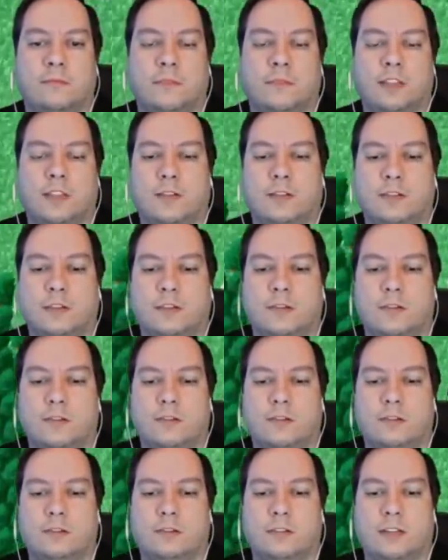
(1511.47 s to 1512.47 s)
Because
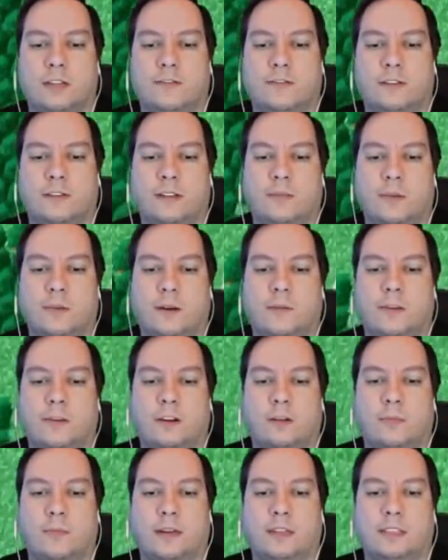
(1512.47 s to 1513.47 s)
ogres are definitely
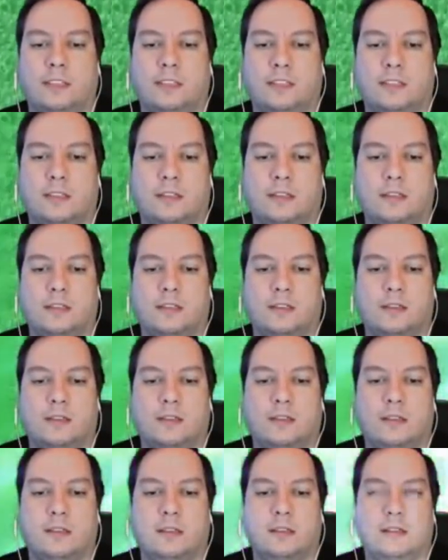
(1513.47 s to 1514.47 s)
probably our best.
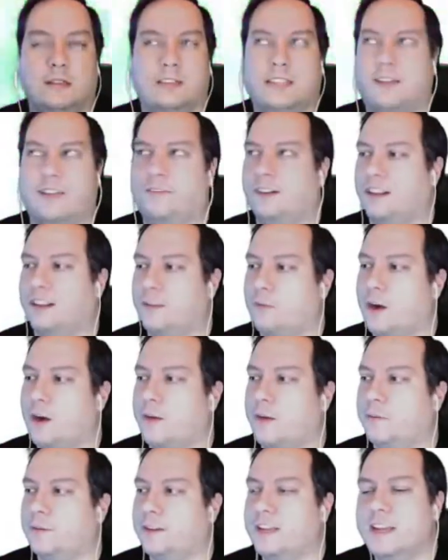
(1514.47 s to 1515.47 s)
Definitely
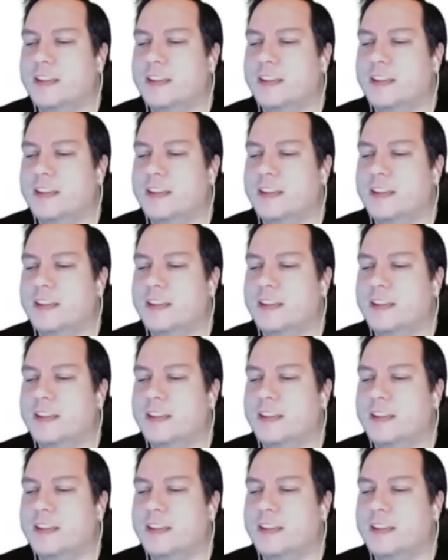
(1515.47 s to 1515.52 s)
probably.